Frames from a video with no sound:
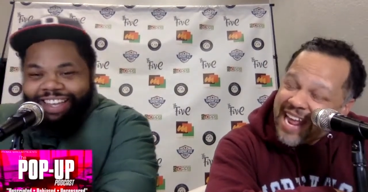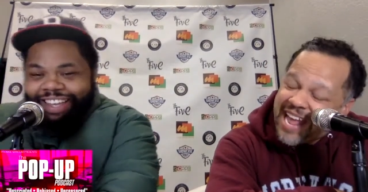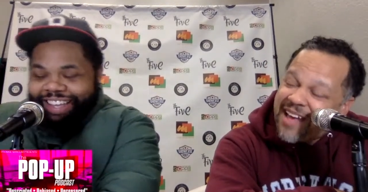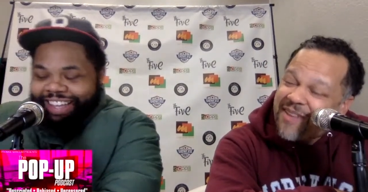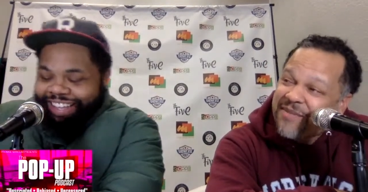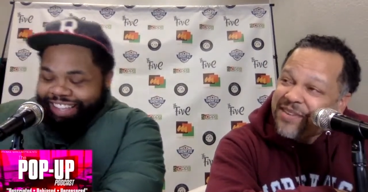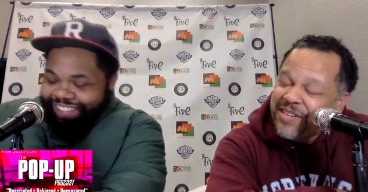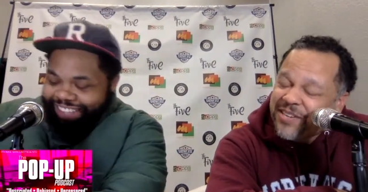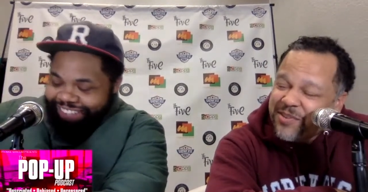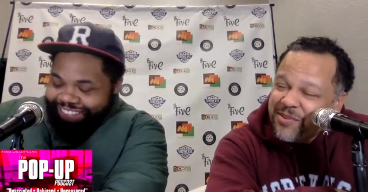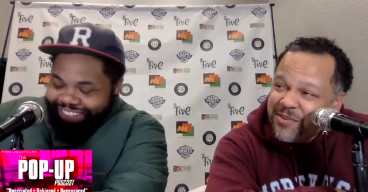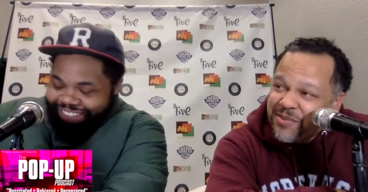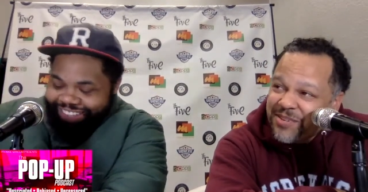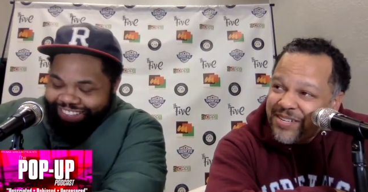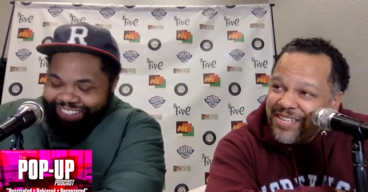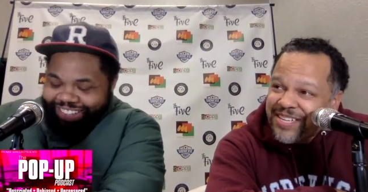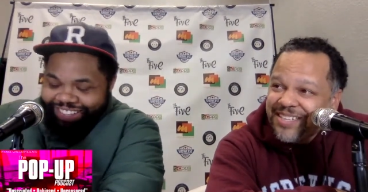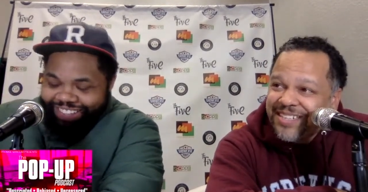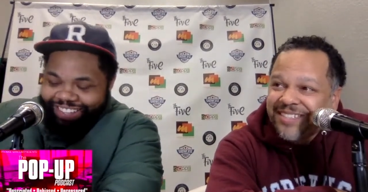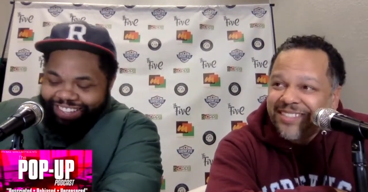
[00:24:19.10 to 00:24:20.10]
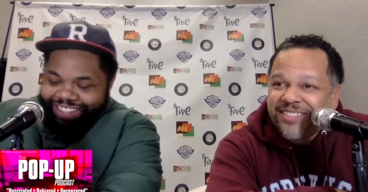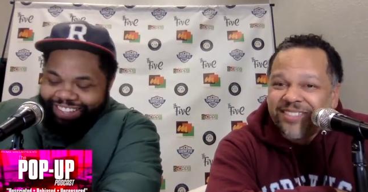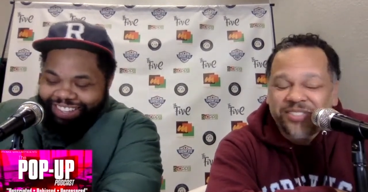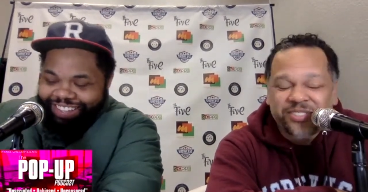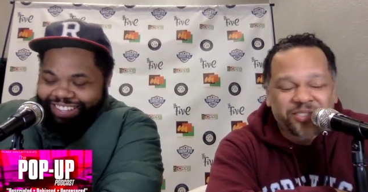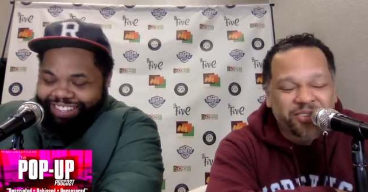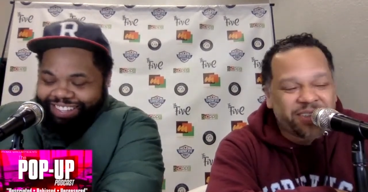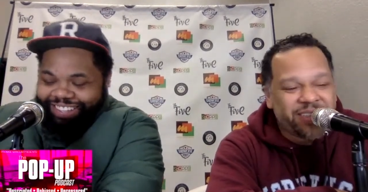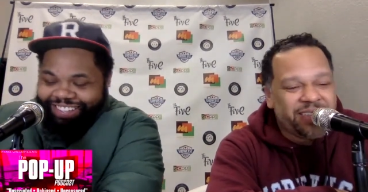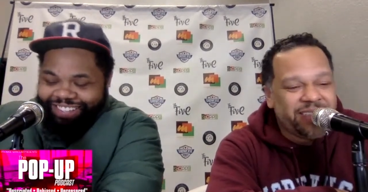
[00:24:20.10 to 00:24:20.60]
Speaker 1: Avenue
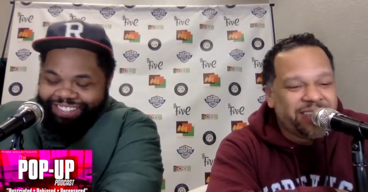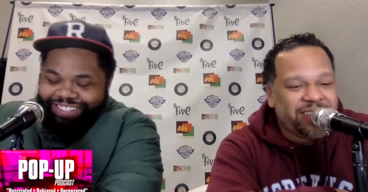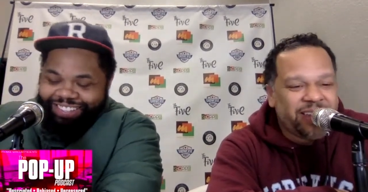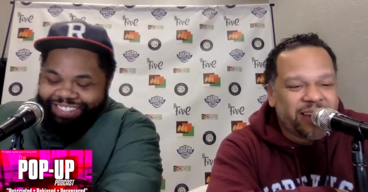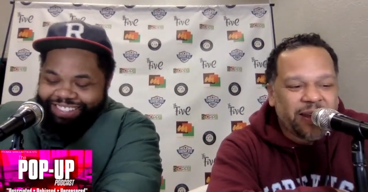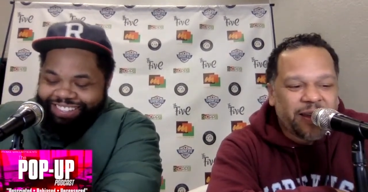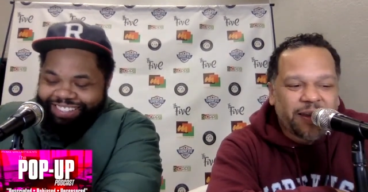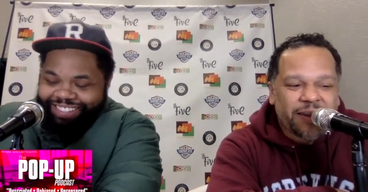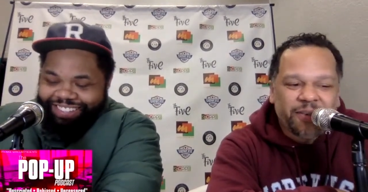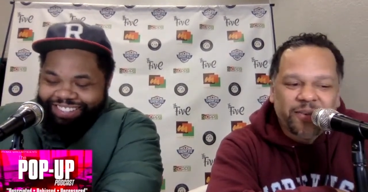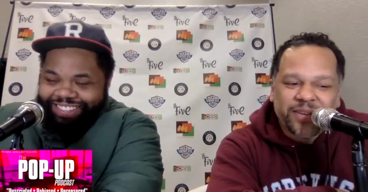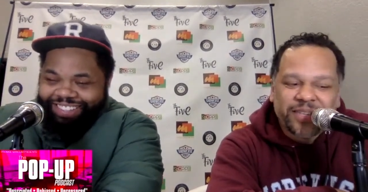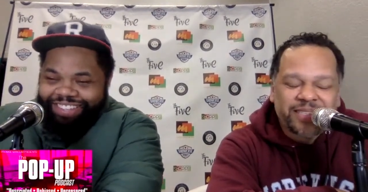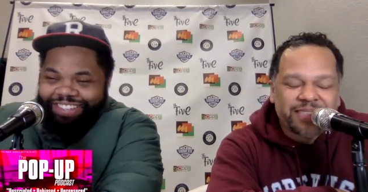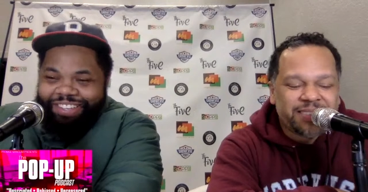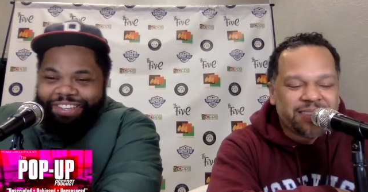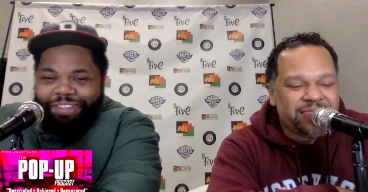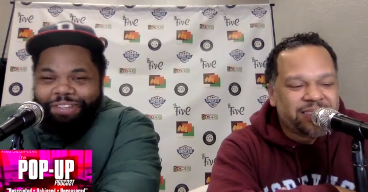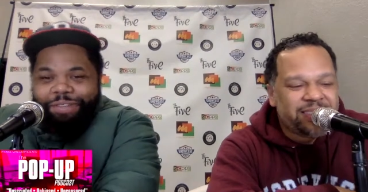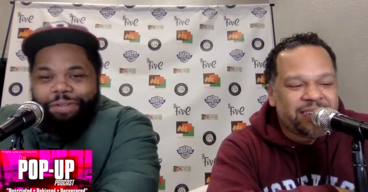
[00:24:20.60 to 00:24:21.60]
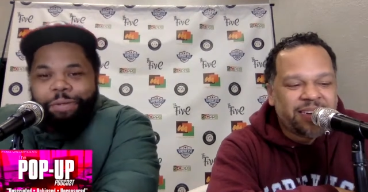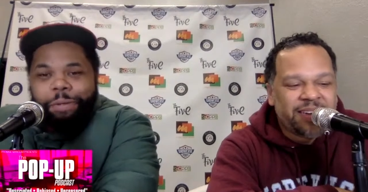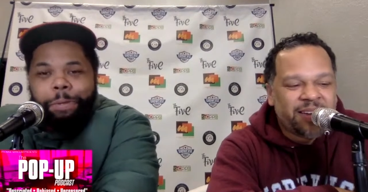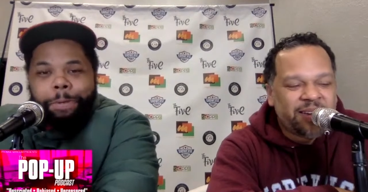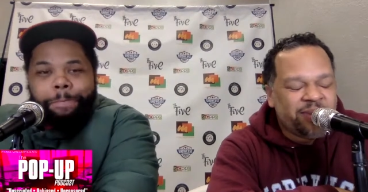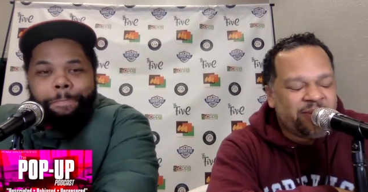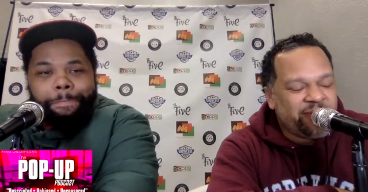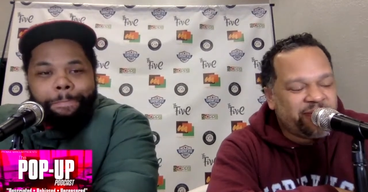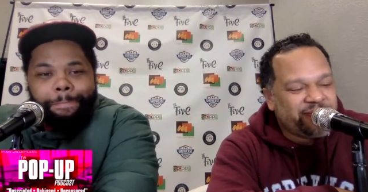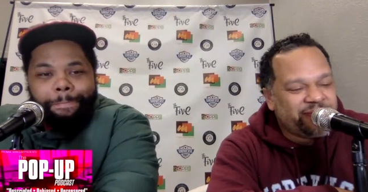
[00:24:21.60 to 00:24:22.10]
Street, which is you
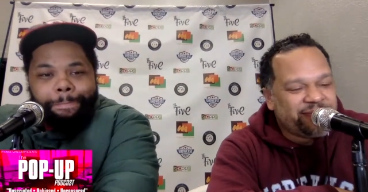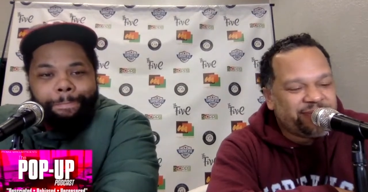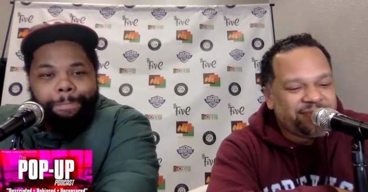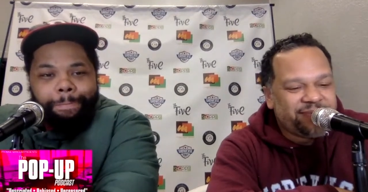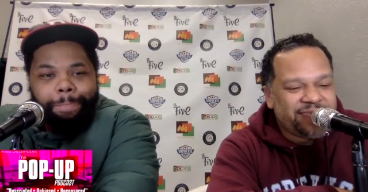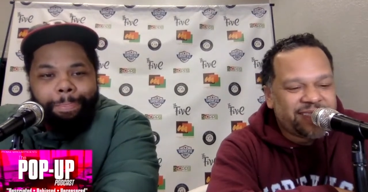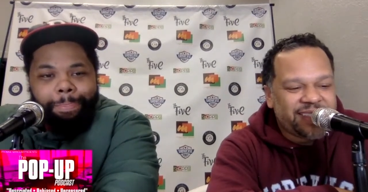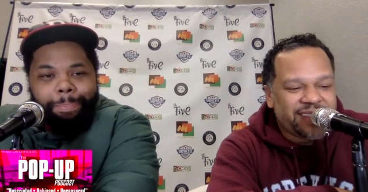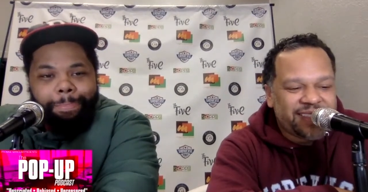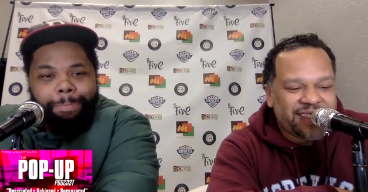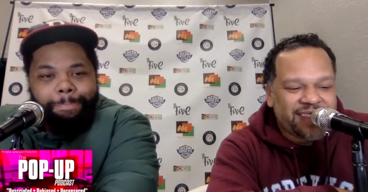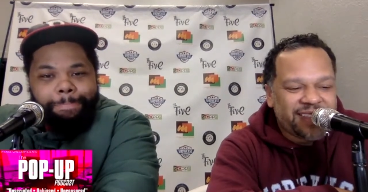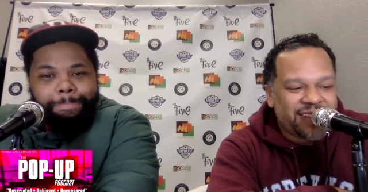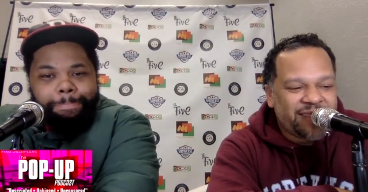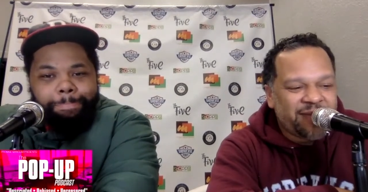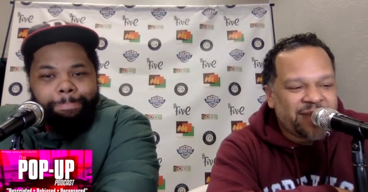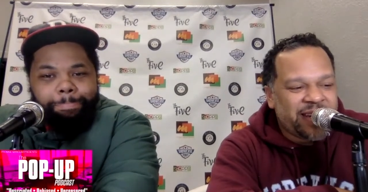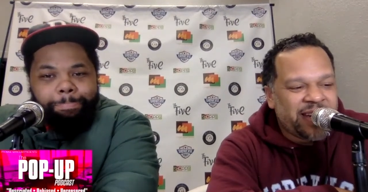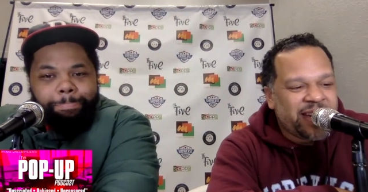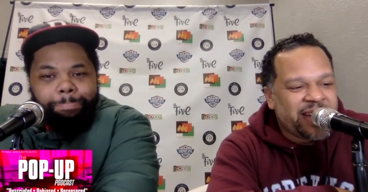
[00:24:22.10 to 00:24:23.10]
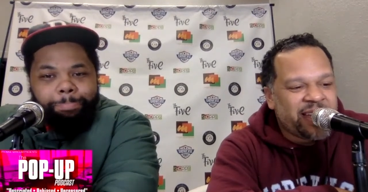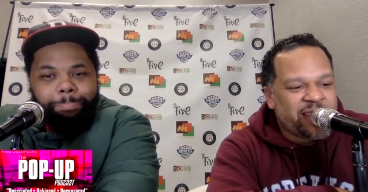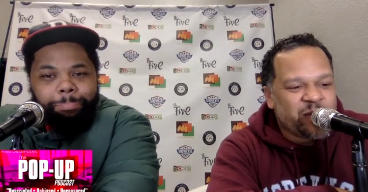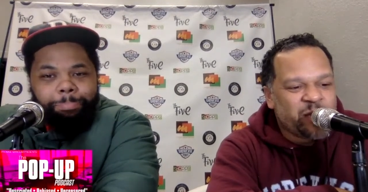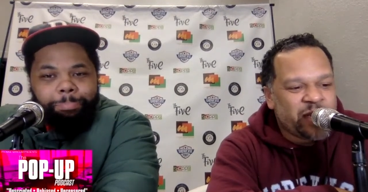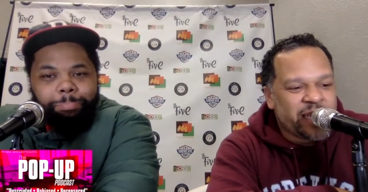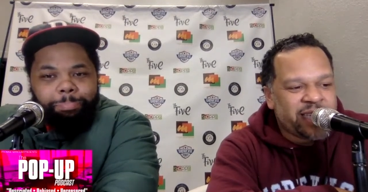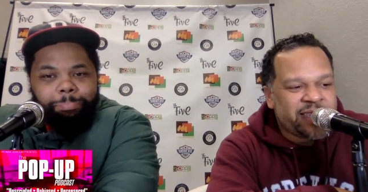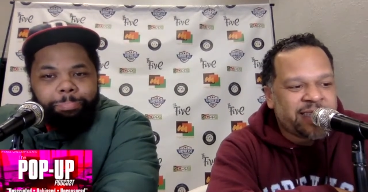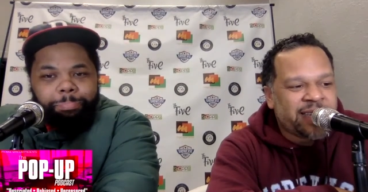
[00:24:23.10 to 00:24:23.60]
know, I mean it is
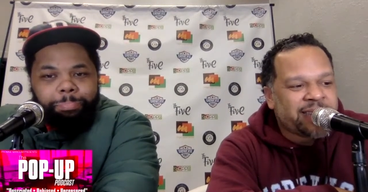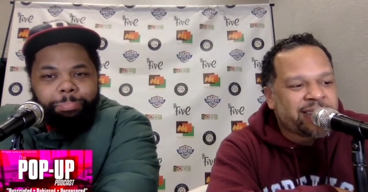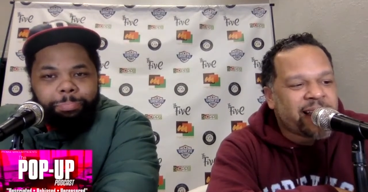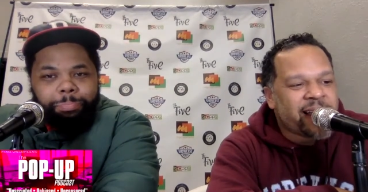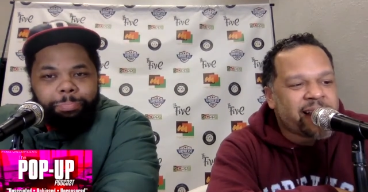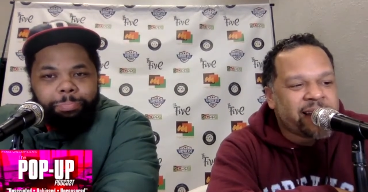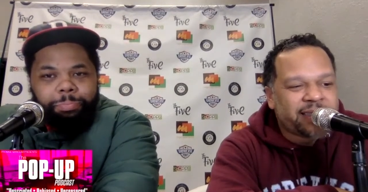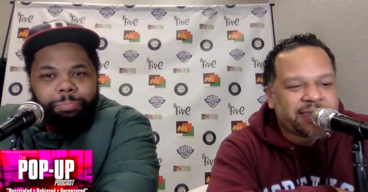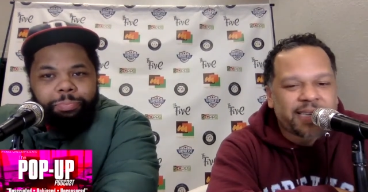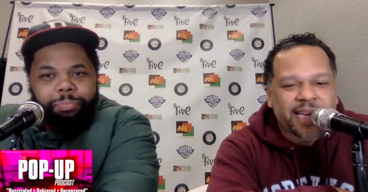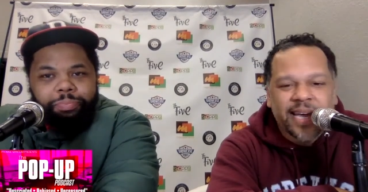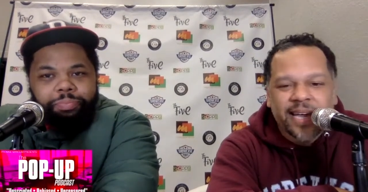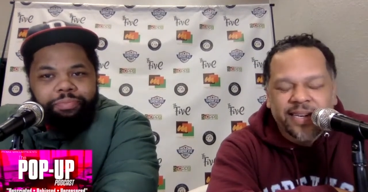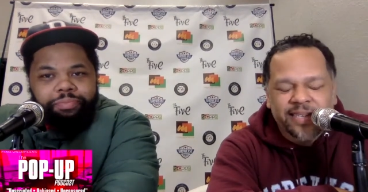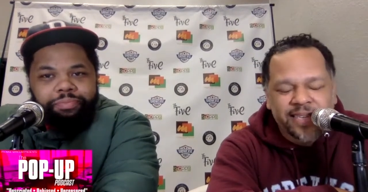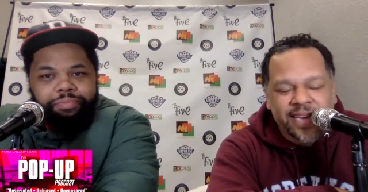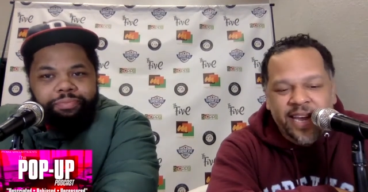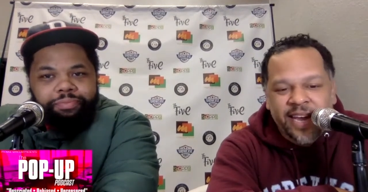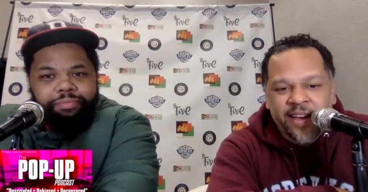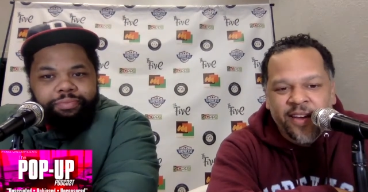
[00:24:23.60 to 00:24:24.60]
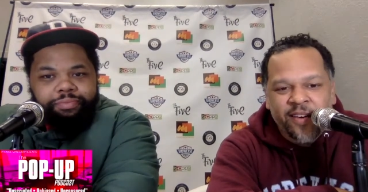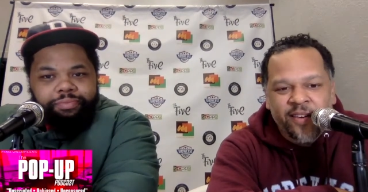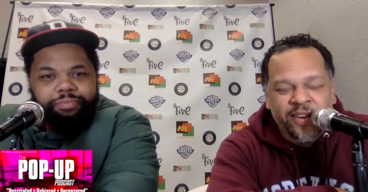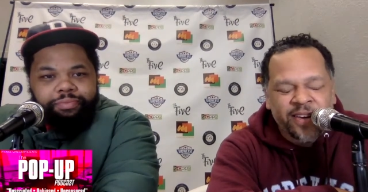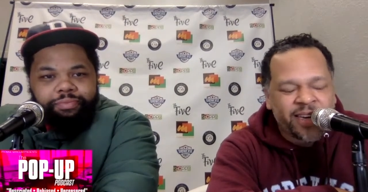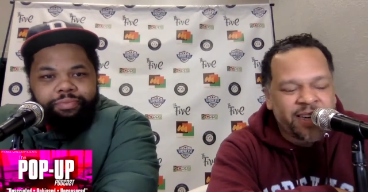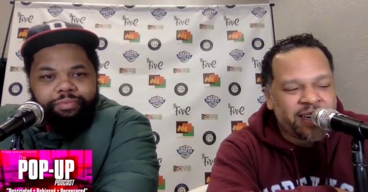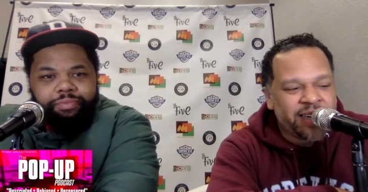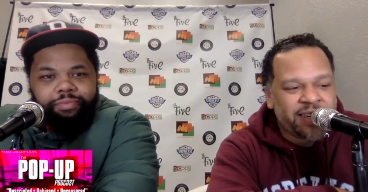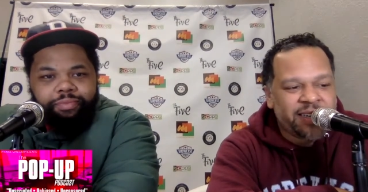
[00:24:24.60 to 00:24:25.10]
what it is. That's our side of town,
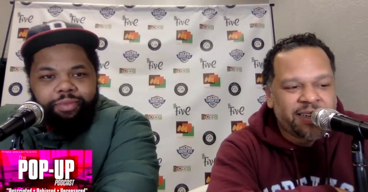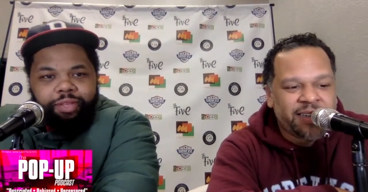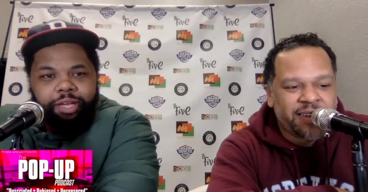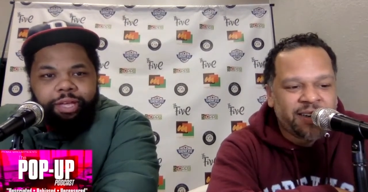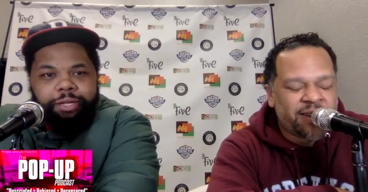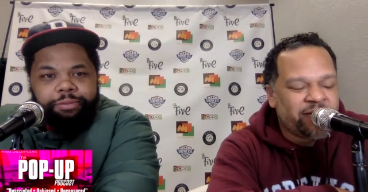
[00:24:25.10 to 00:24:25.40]
and it you yeah.